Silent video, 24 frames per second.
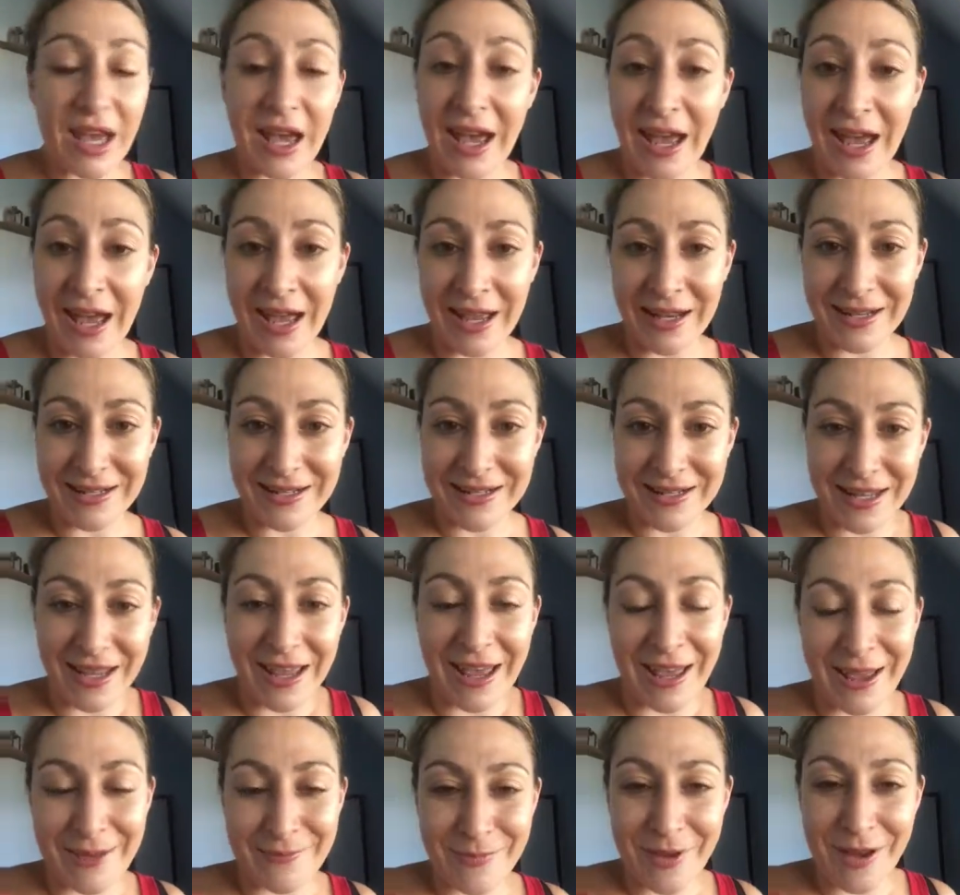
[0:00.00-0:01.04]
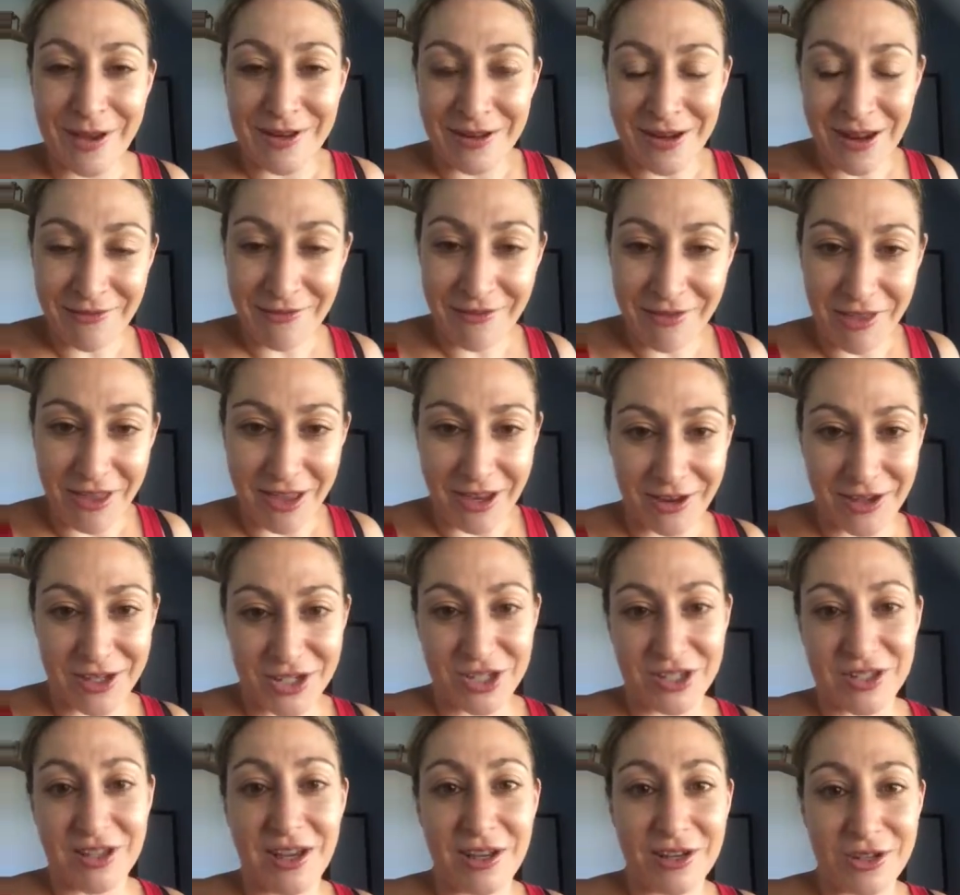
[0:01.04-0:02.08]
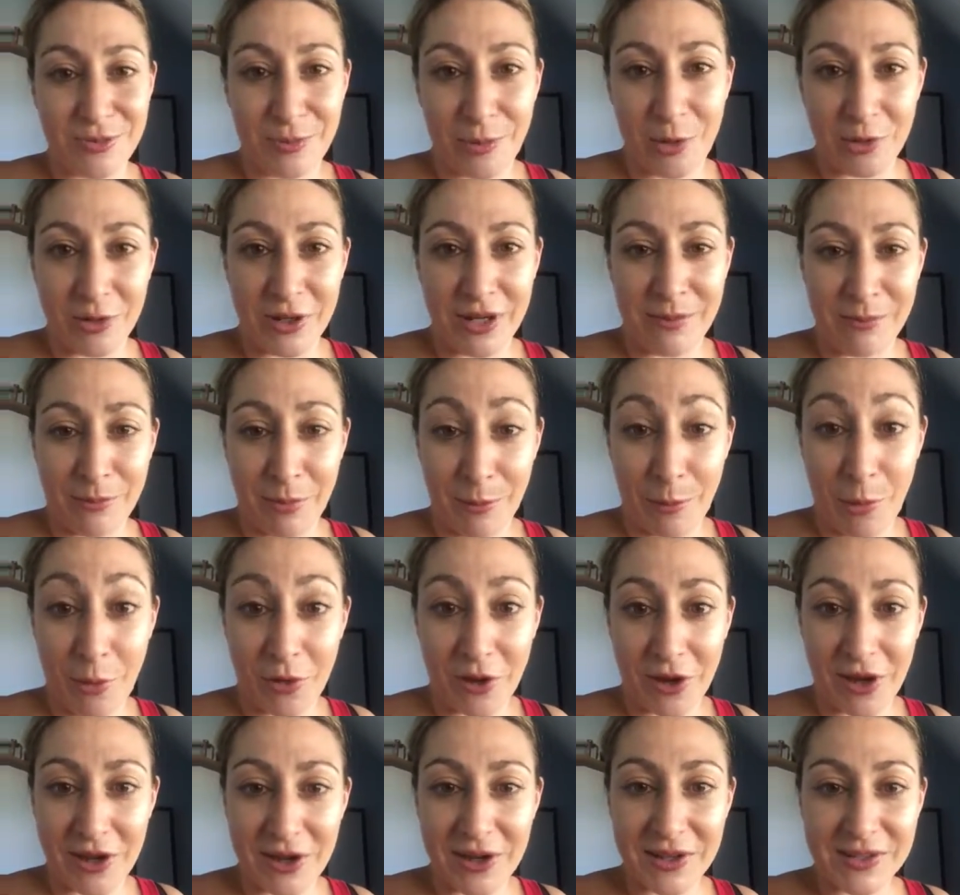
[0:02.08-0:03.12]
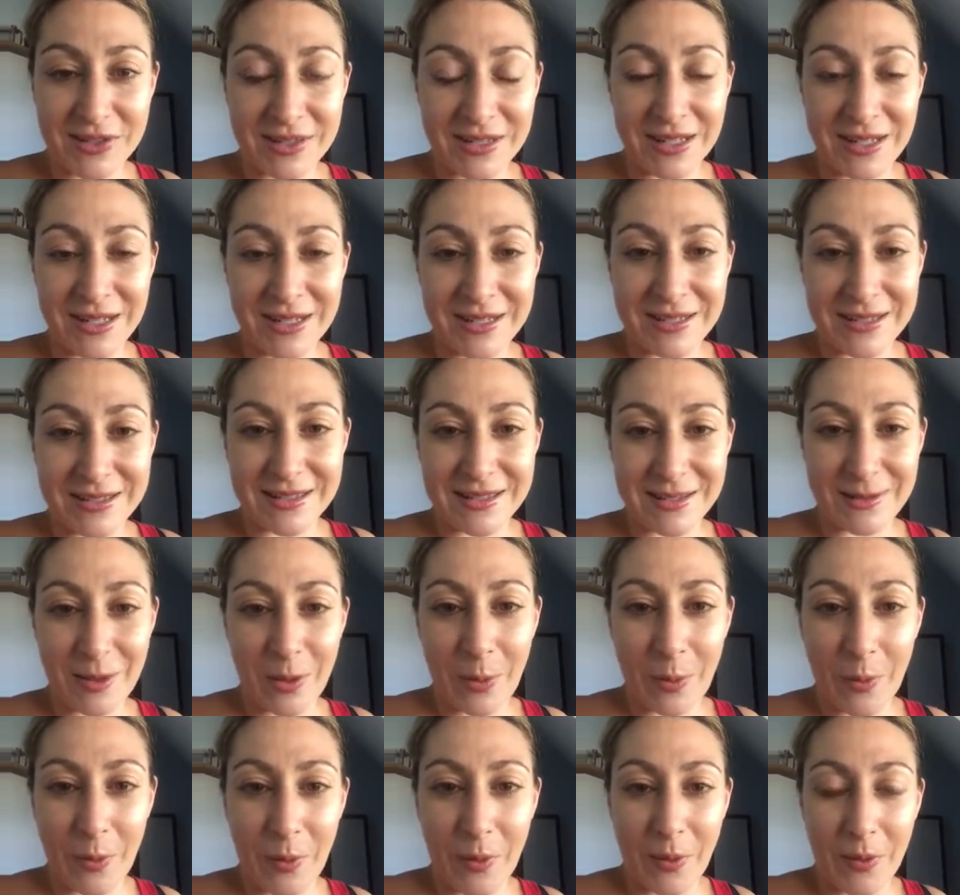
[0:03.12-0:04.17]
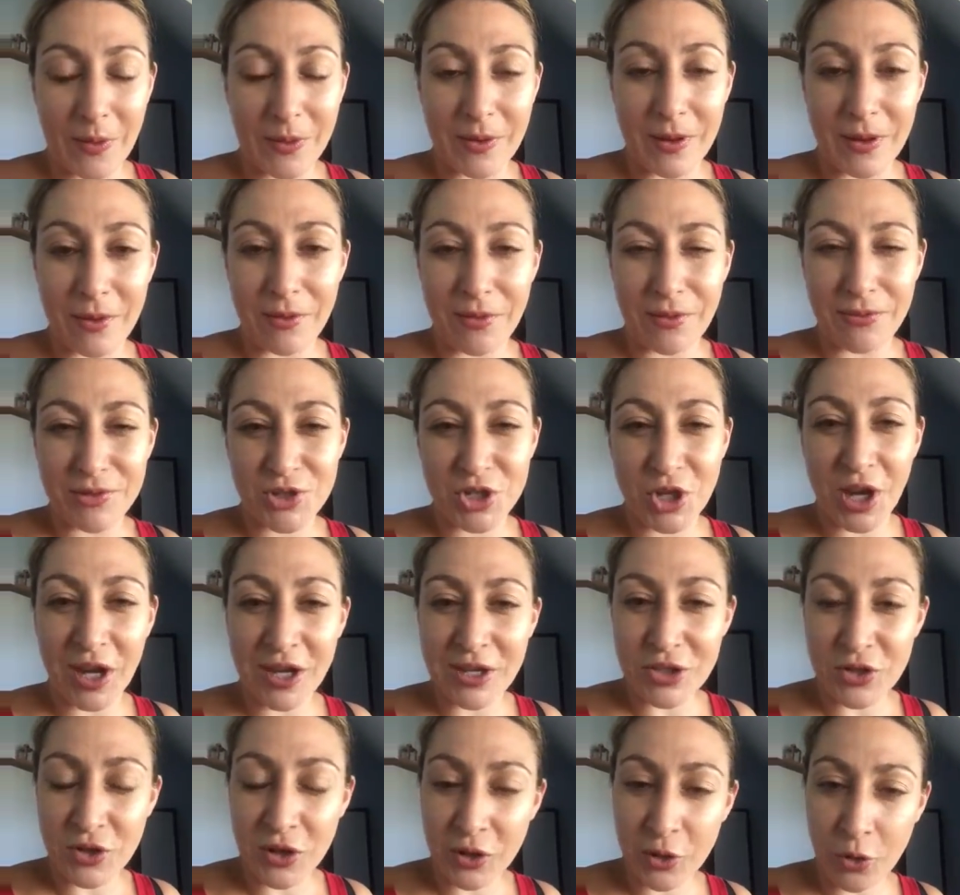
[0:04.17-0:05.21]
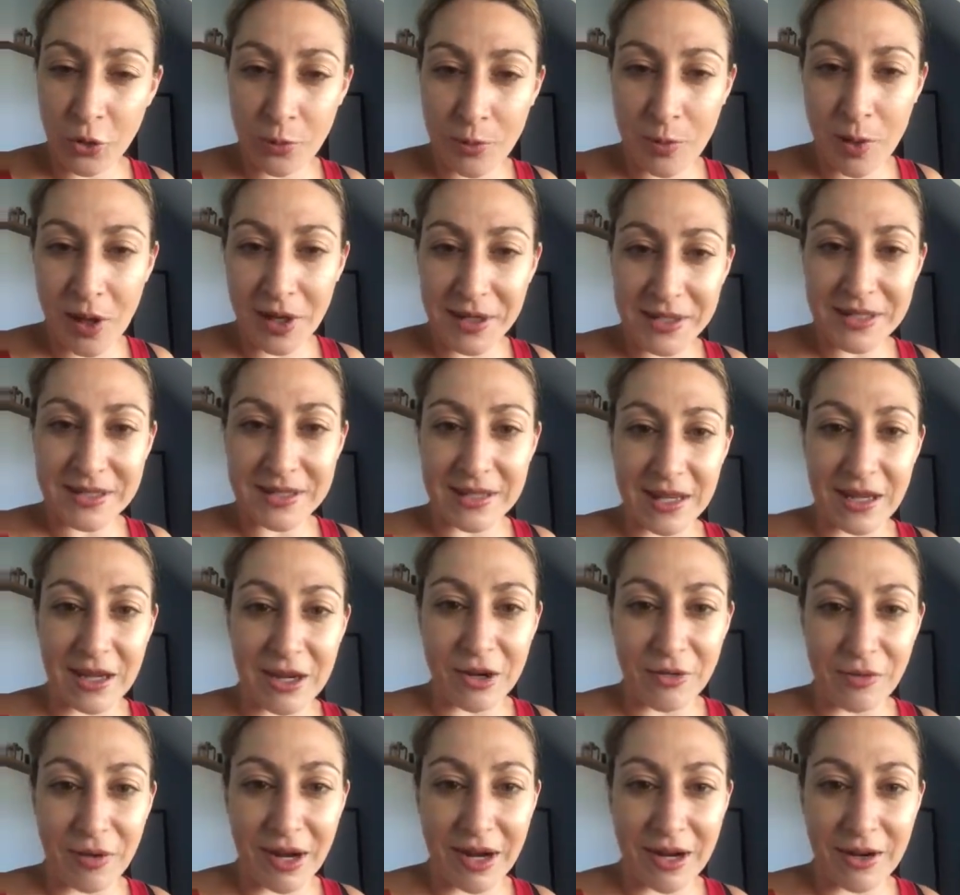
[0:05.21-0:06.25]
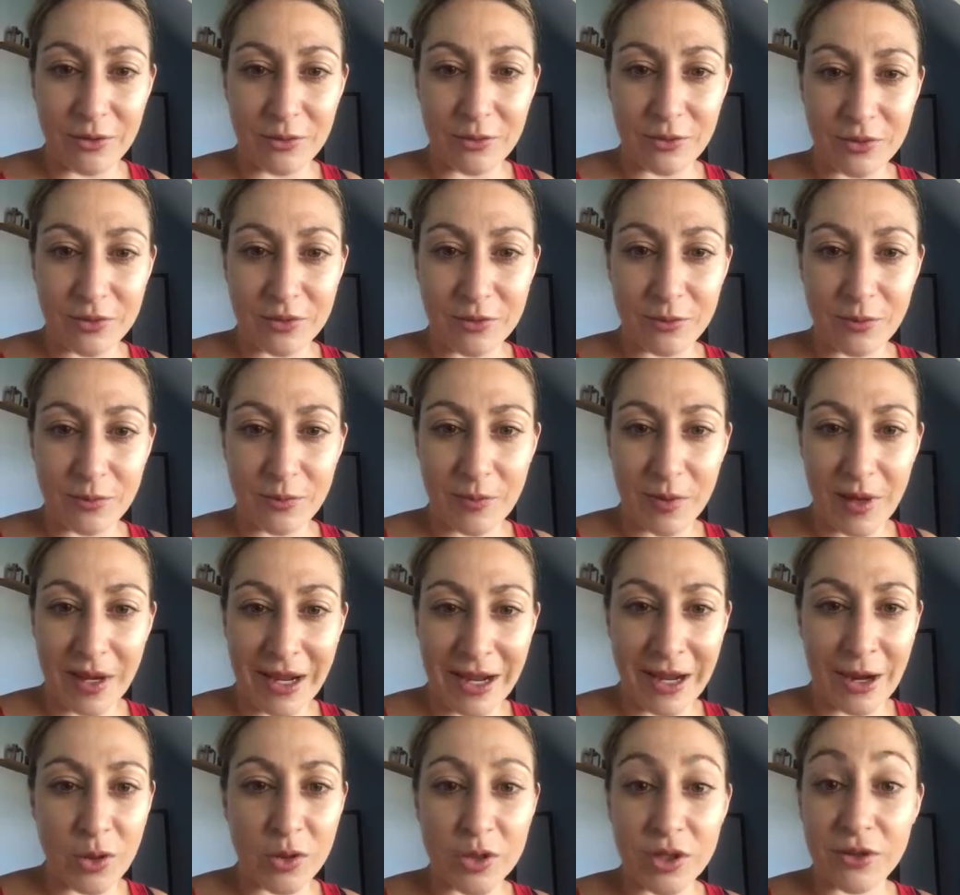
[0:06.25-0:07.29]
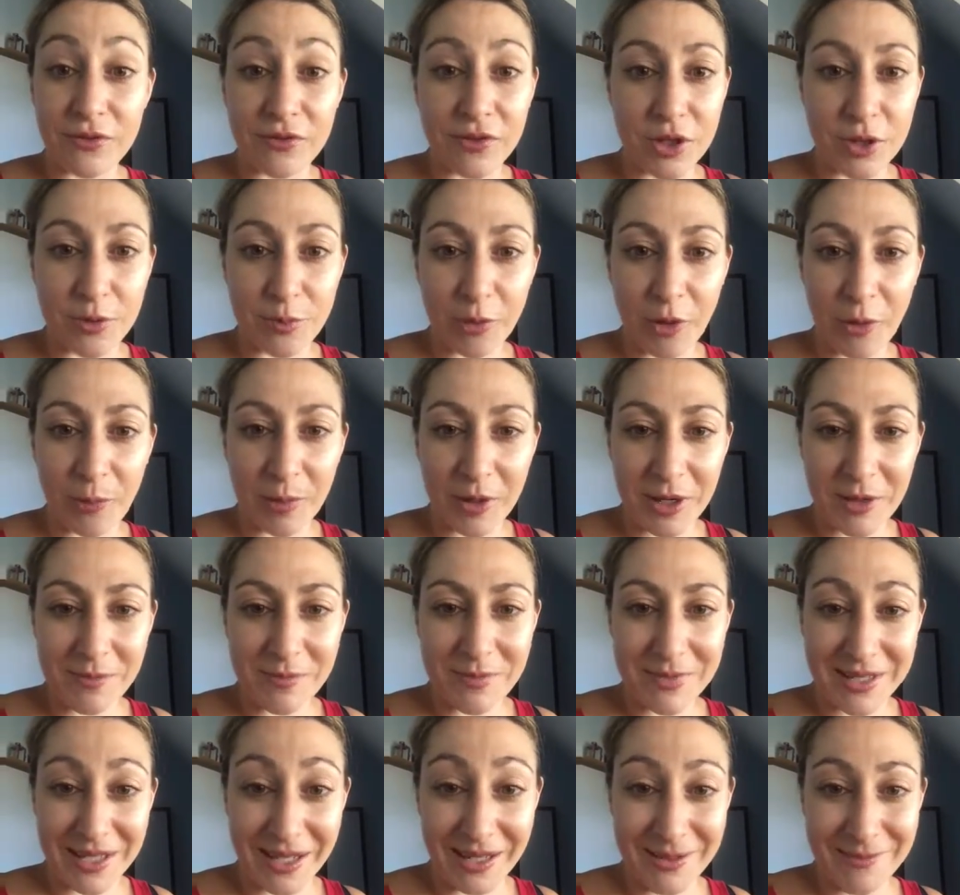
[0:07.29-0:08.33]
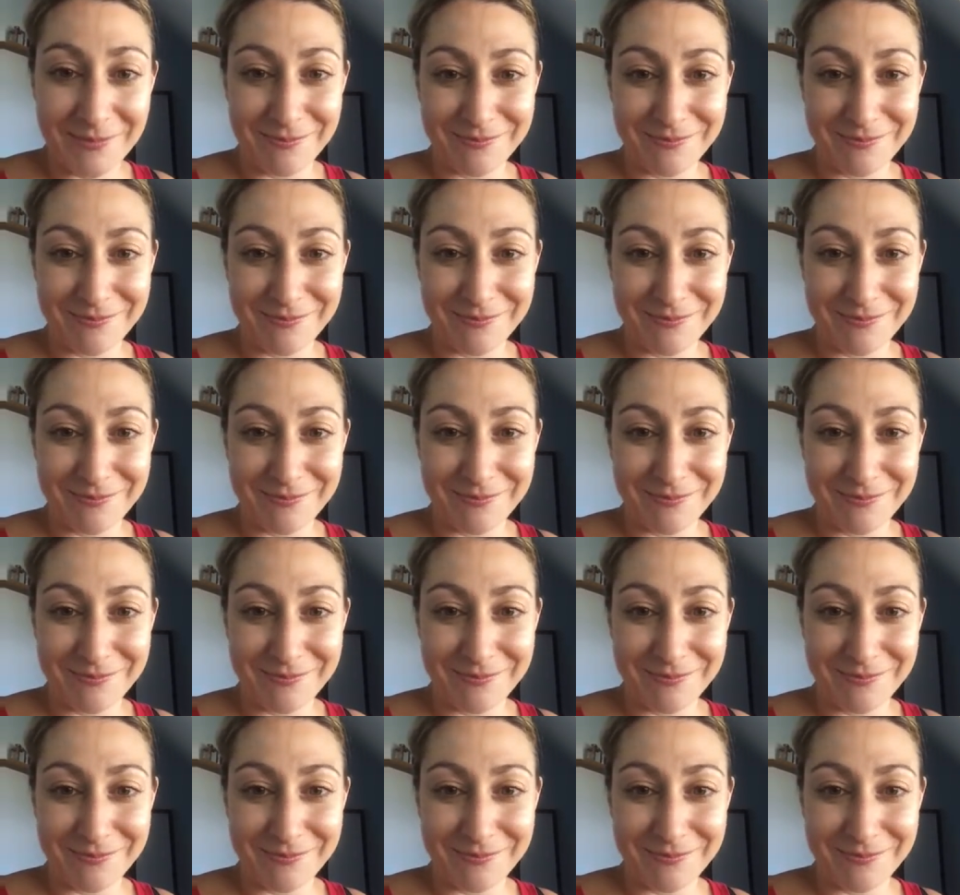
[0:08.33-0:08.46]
And another thing I just touched upon in my podcast is changing your mindset around how you view problems.